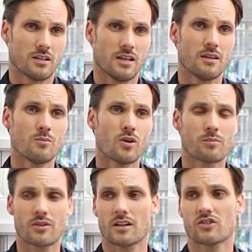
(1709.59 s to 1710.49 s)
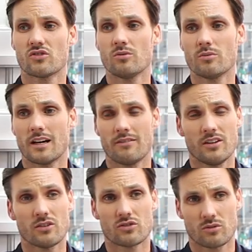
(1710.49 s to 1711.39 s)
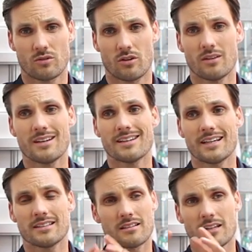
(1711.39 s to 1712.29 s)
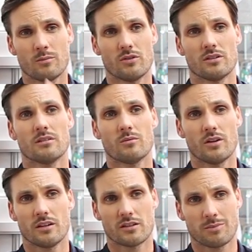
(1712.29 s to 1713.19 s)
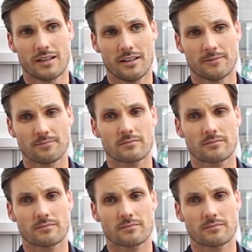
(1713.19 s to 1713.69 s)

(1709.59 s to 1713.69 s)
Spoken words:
and the more products you would have in the store, or the nicer they were displayed,